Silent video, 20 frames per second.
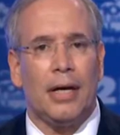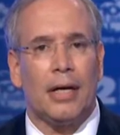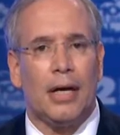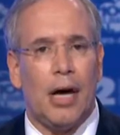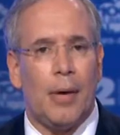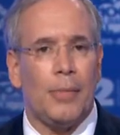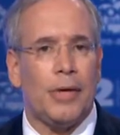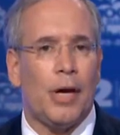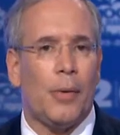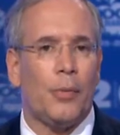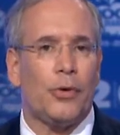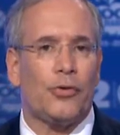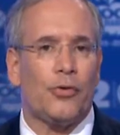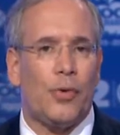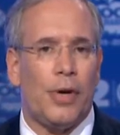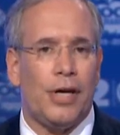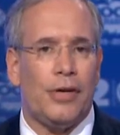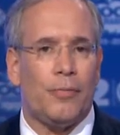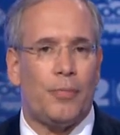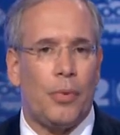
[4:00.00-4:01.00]
and coming up with
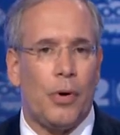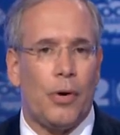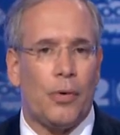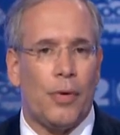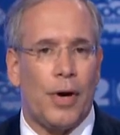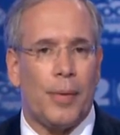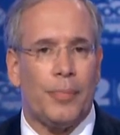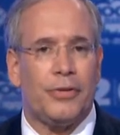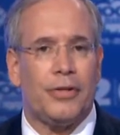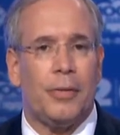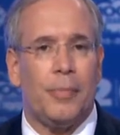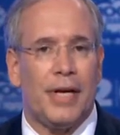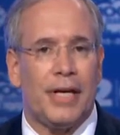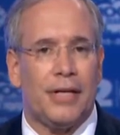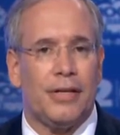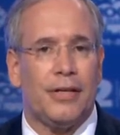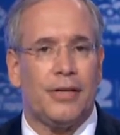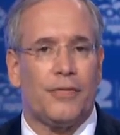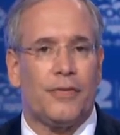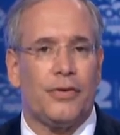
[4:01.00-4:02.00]
creative programs to
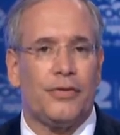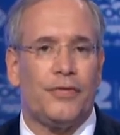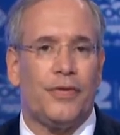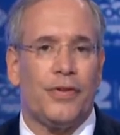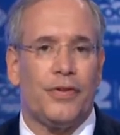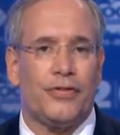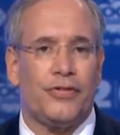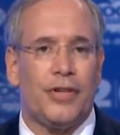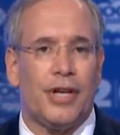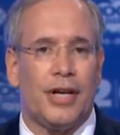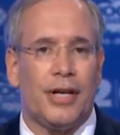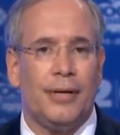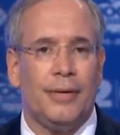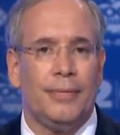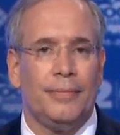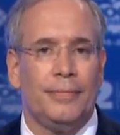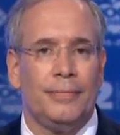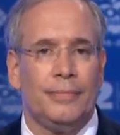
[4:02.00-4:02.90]
make a difference for the city.